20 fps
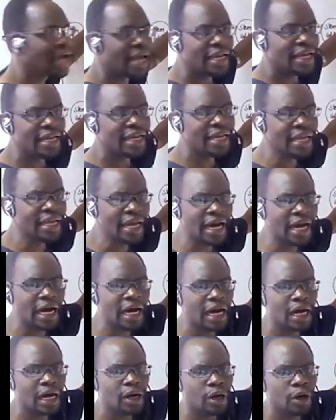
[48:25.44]

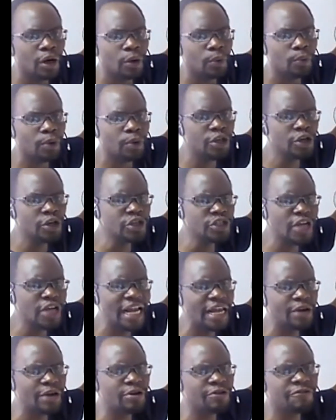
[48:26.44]
here, we
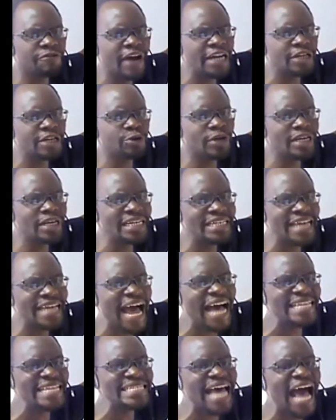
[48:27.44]
usually refer to it
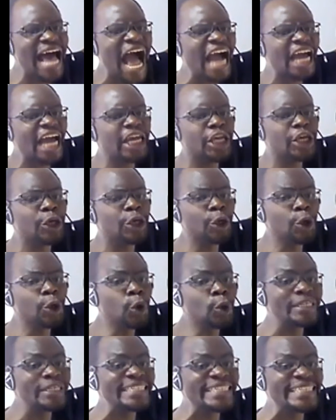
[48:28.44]
as
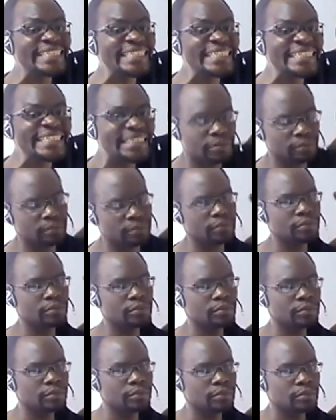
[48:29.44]
acute.
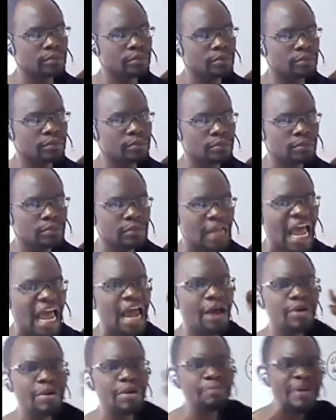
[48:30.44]

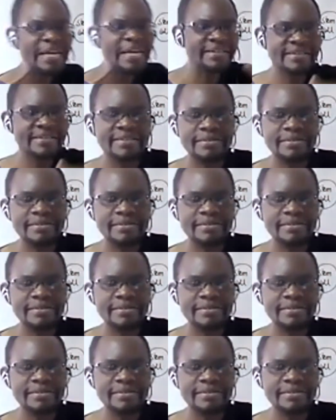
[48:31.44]
I repeat,